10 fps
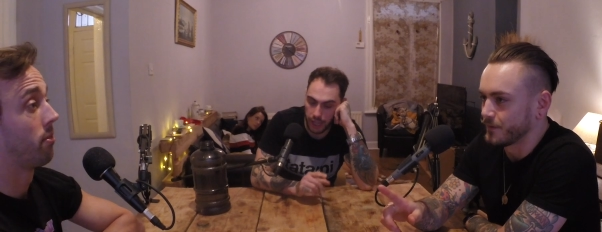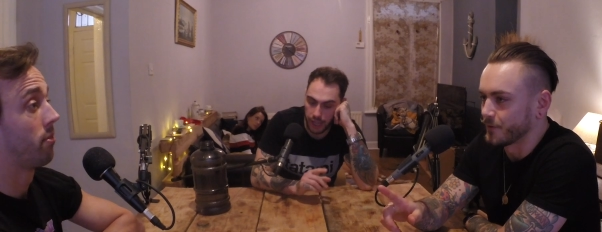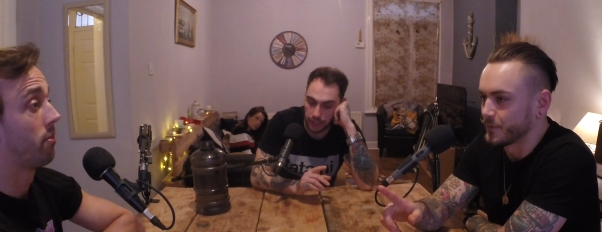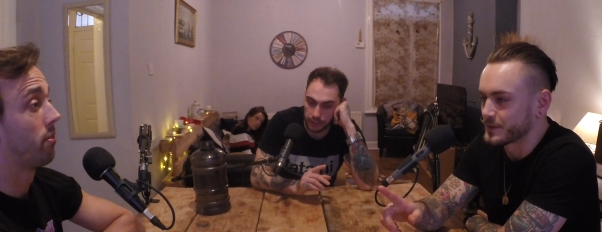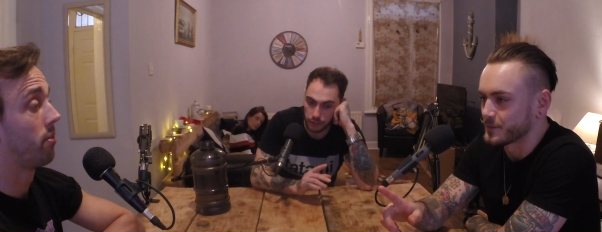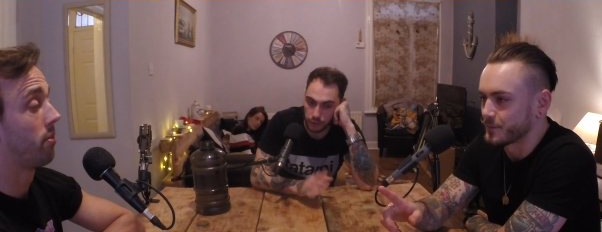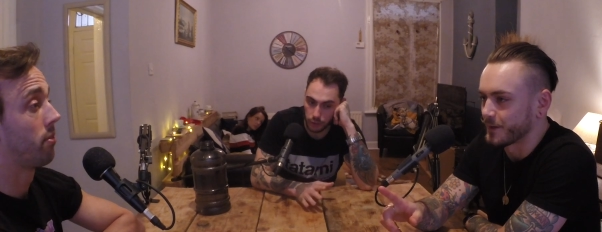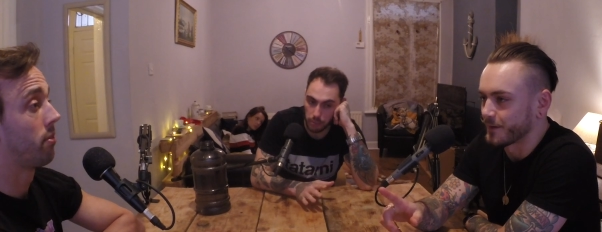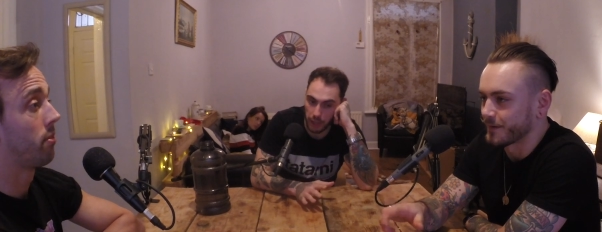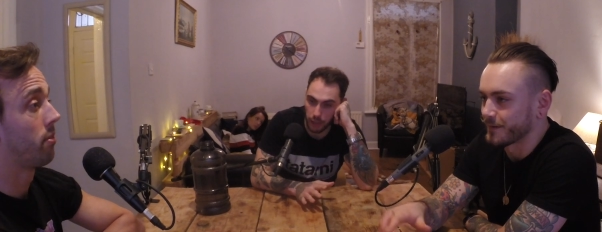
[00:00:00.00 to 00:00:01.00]
Speaker 1: I
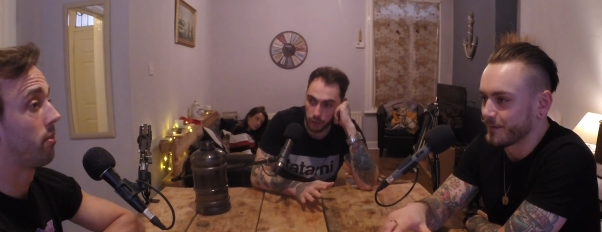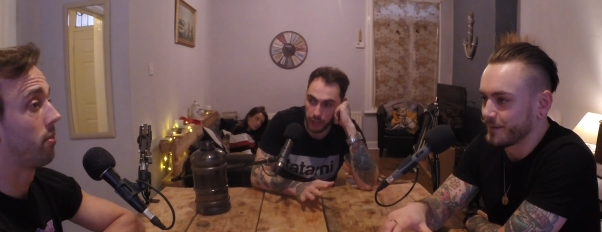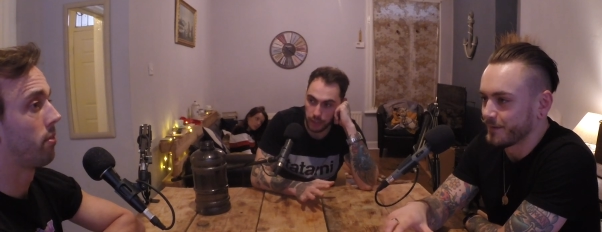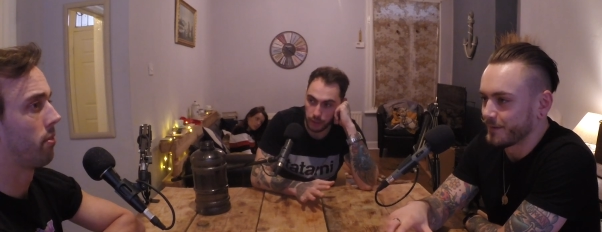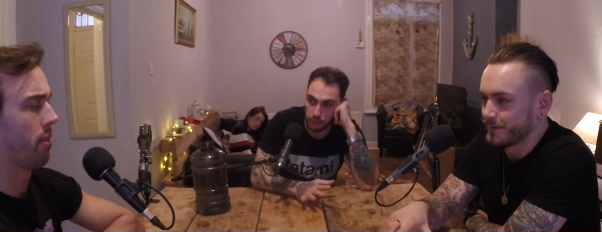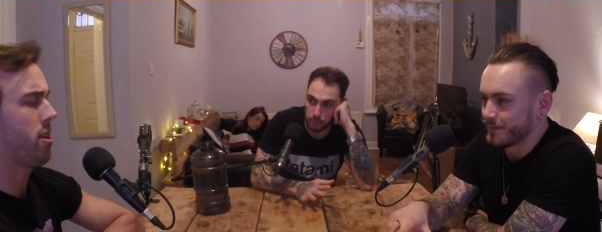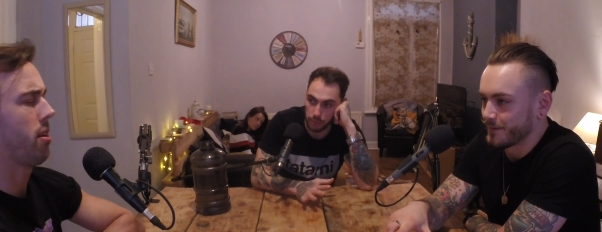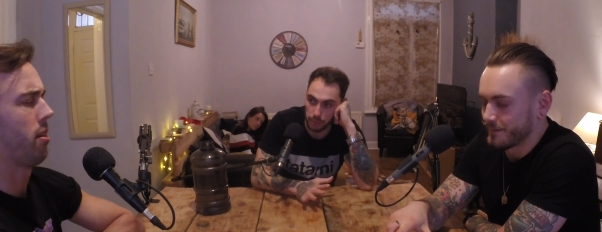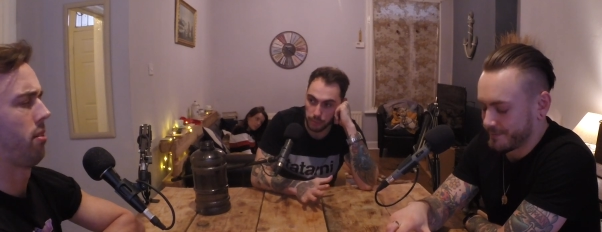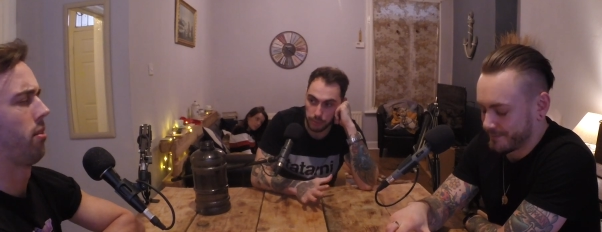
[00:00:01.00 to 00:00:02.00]
somehow ended up,
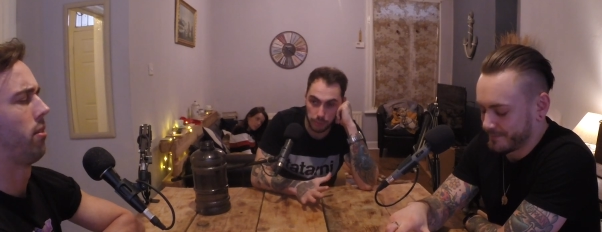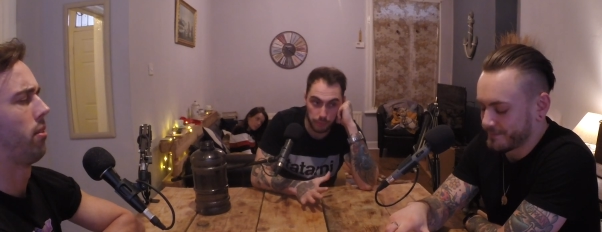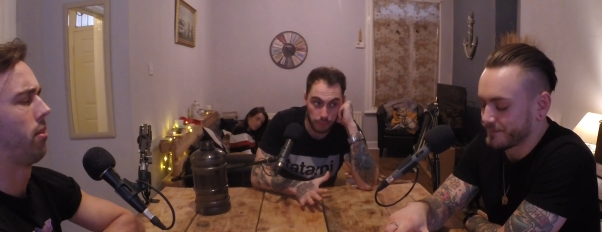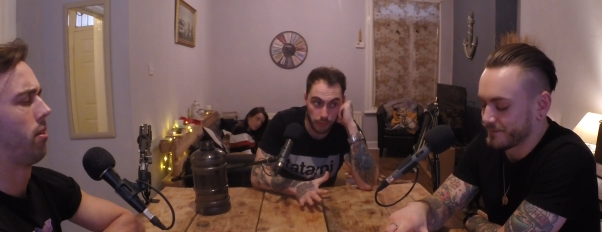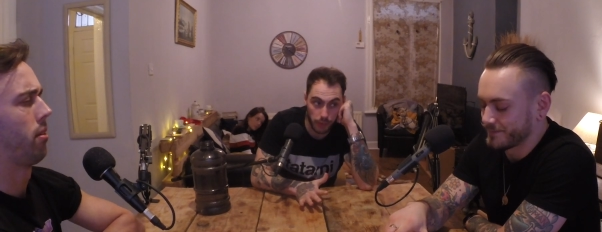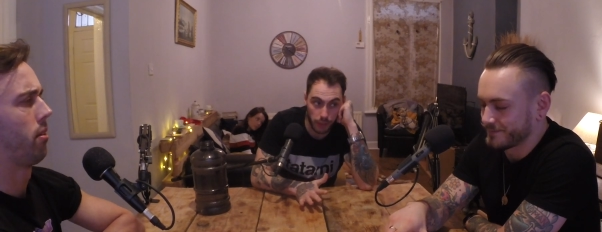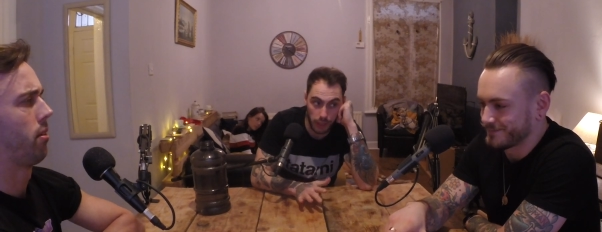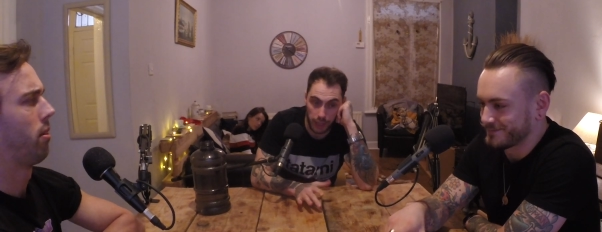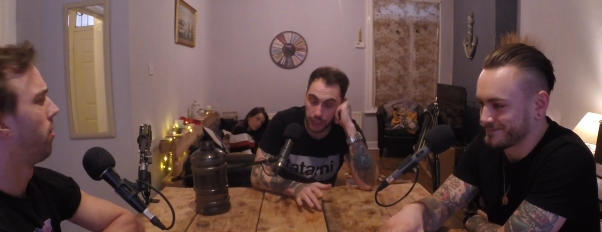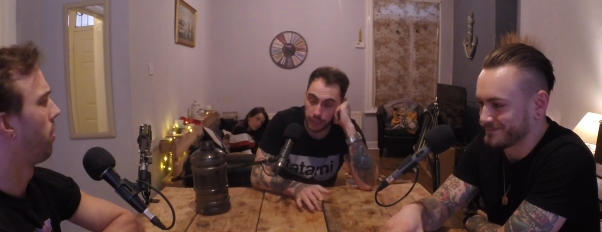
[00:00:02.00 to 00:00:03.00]

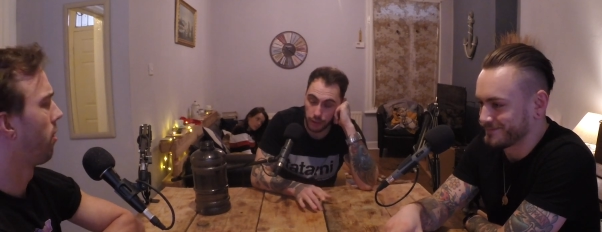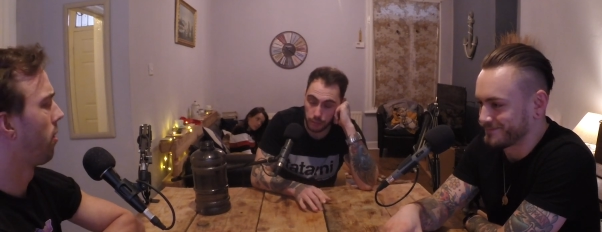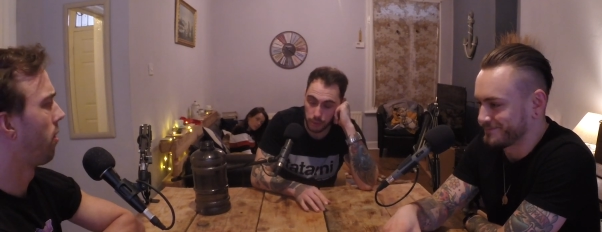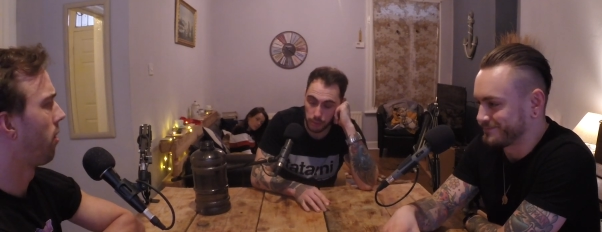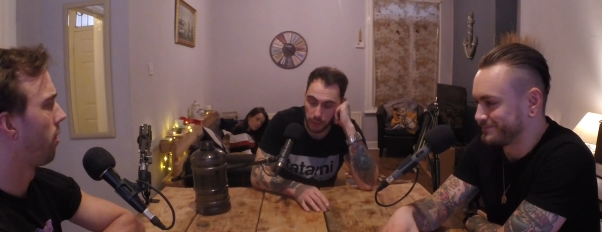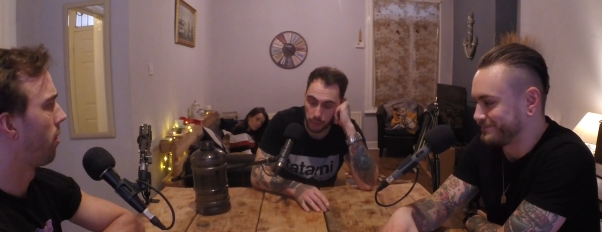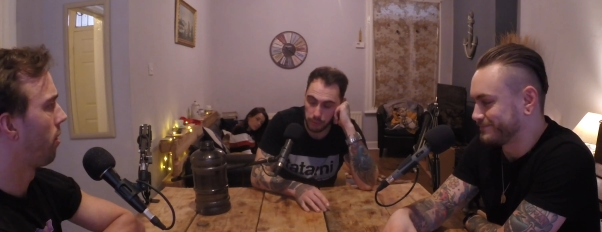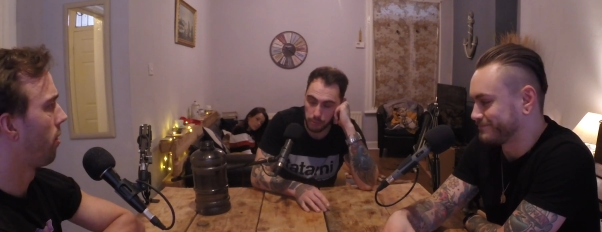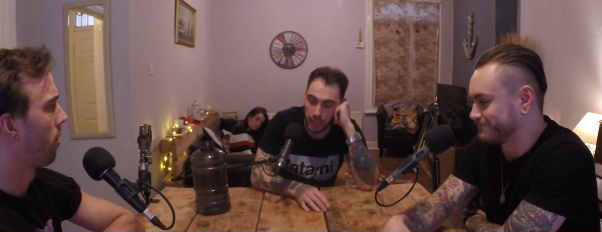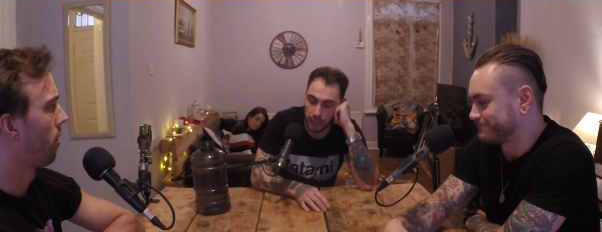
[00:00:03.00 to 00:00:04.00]
I ended up somehow
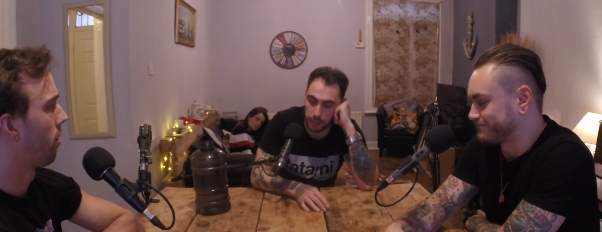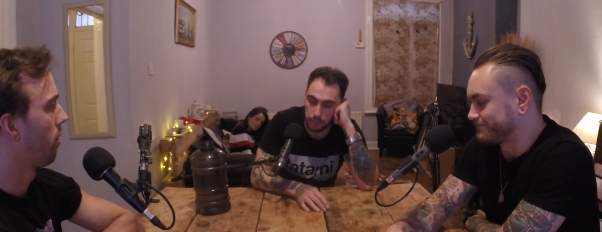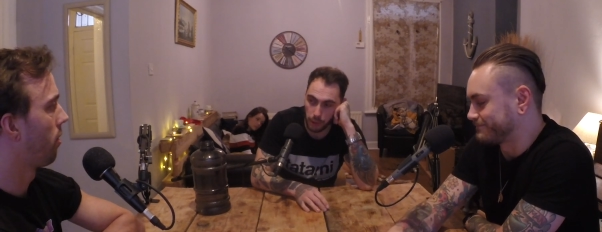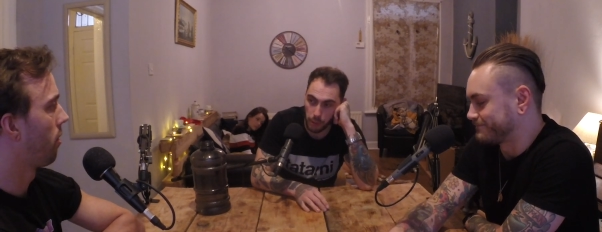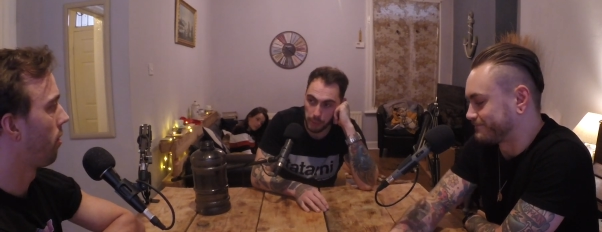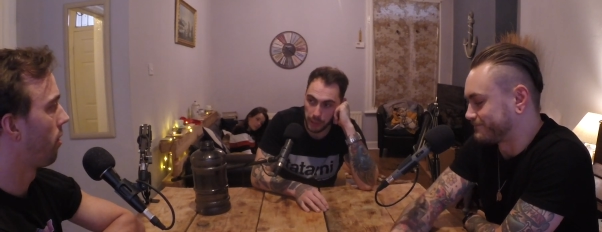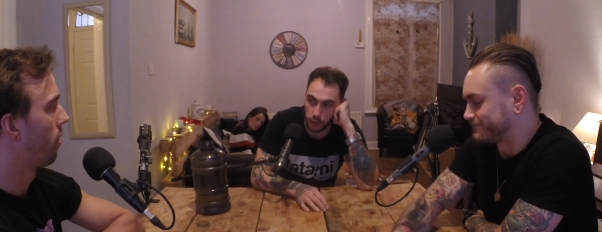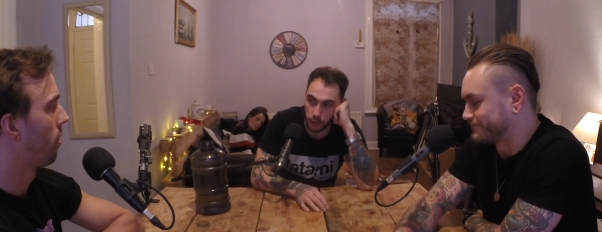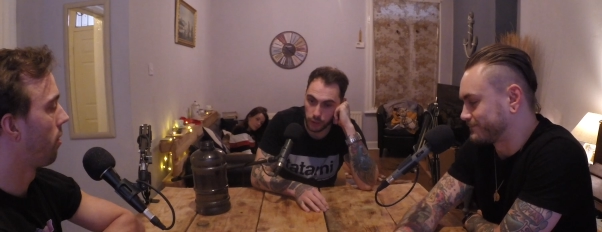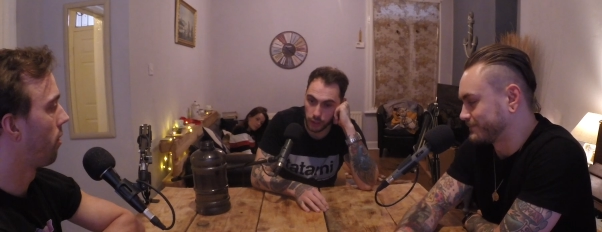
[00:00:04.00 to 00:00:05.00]
with Mark Lambert on my
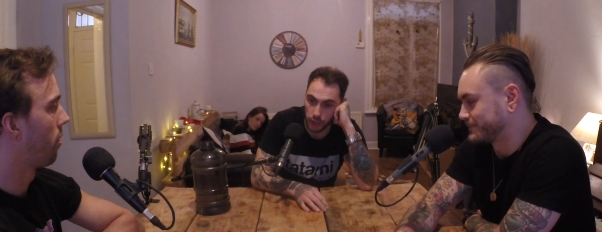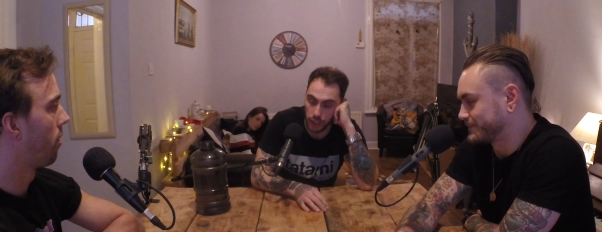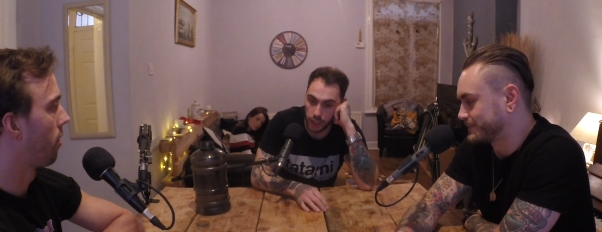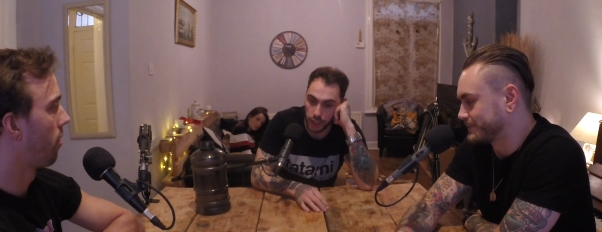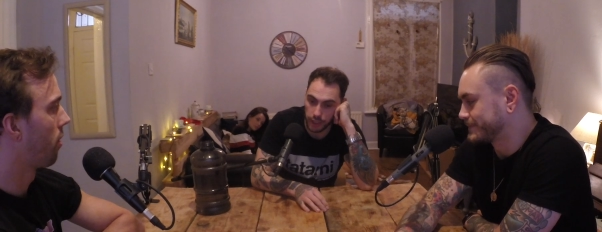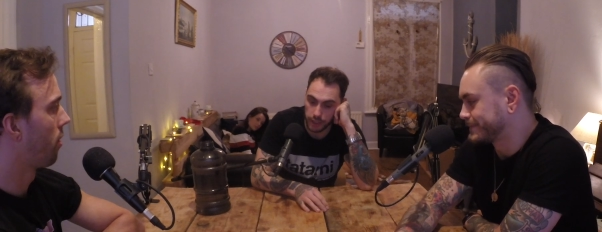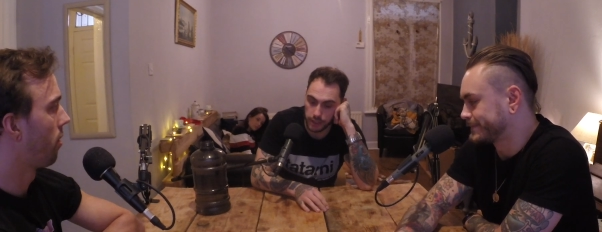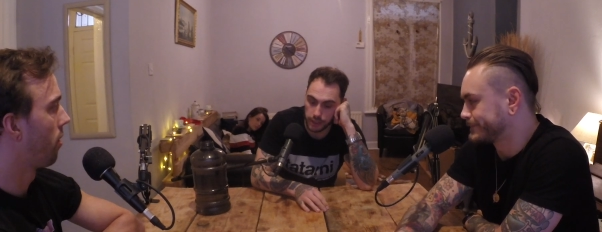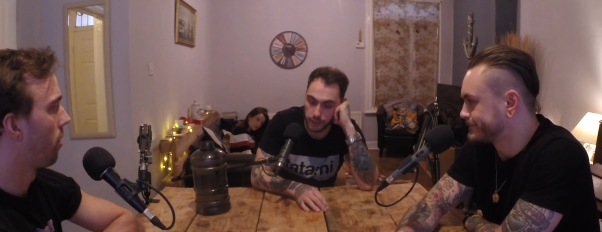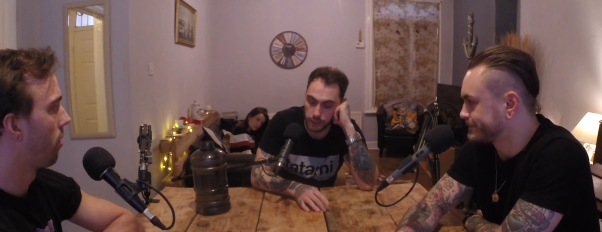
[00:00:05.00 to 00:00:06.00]
own, and